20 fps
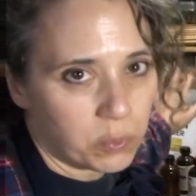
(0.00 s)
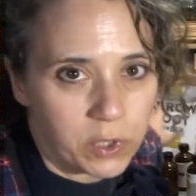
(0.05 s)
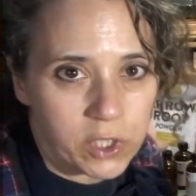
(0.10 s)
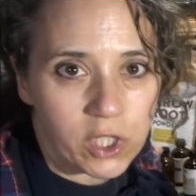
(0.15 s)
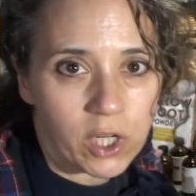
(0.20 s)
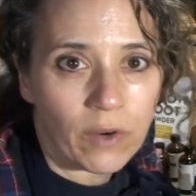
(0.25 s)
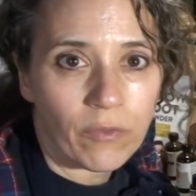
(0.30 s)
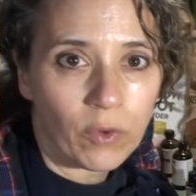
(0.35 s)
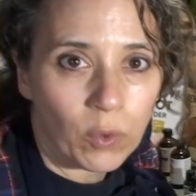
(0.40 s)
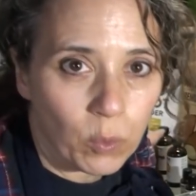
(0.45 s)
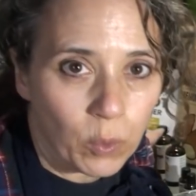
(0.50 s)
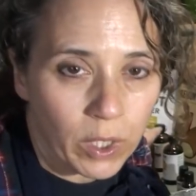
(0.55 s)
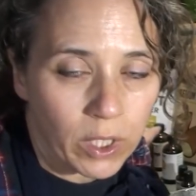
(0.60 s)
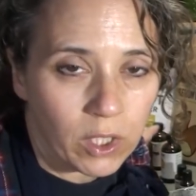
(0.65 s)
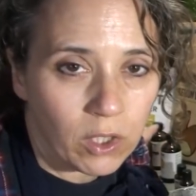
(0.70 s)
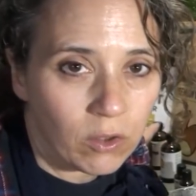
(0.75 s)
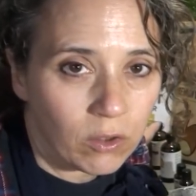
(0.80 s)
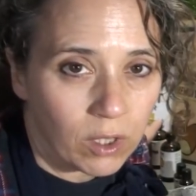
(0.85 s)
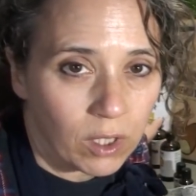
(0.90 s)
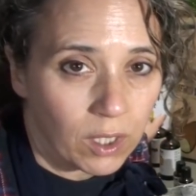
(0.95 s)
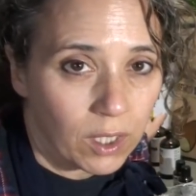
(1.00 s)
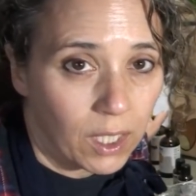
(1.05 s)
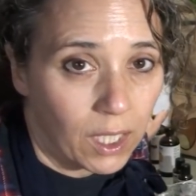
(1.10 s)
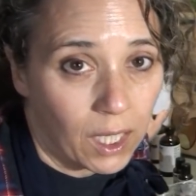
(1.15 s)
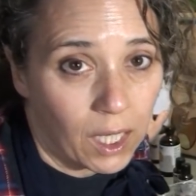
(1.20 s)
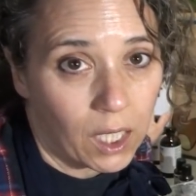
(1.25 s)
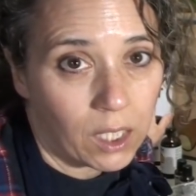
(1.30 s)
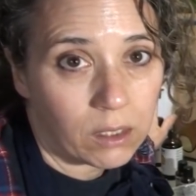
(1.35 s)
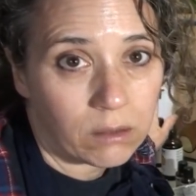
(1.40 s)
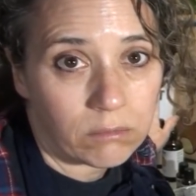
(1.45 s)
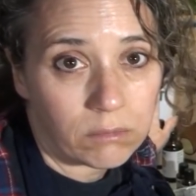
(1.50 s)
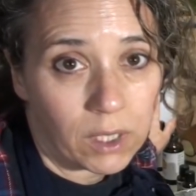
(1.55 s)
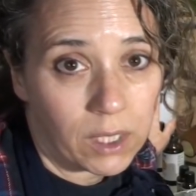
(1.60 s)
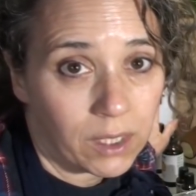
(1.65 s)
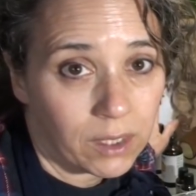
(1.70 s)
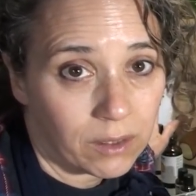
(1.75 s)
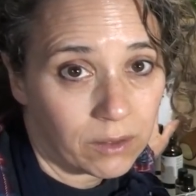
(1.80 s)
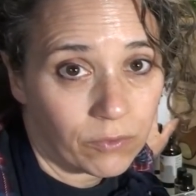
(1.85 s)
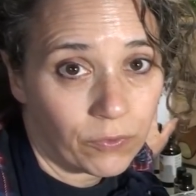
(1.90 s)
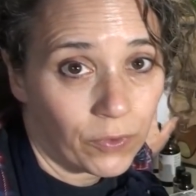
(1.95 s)
whichever one you can get
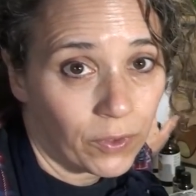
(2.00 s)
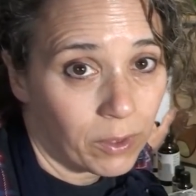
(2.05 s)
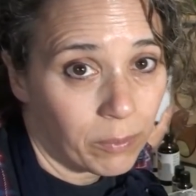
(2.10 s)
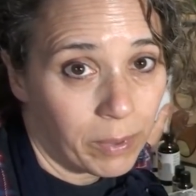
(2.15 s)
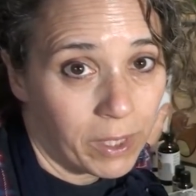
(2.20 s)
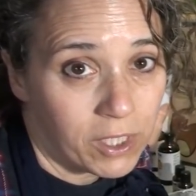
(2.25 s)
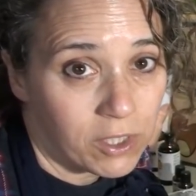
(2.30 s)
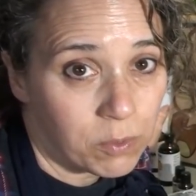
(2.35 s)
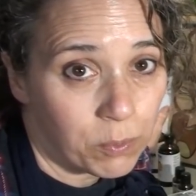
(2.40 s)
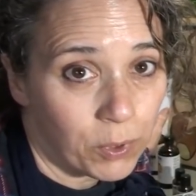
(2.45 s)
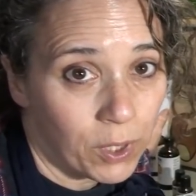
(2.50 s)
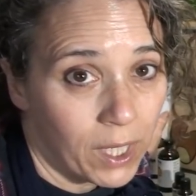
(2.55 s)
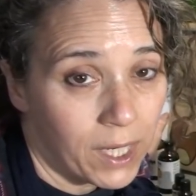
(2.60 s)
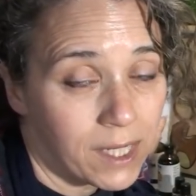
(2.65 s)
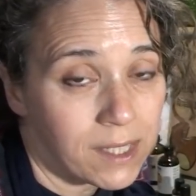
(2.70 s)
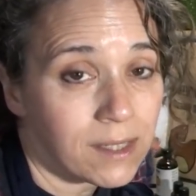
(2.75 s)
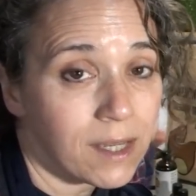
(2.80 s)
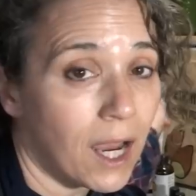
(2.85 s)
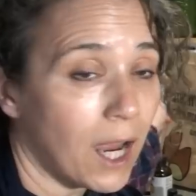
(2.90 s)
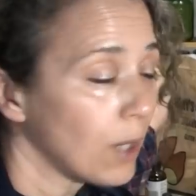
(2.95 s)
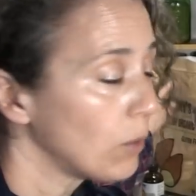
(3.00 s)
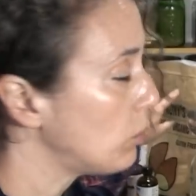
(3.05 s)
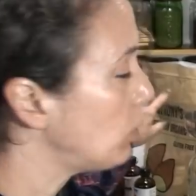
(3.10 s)
for the best price. I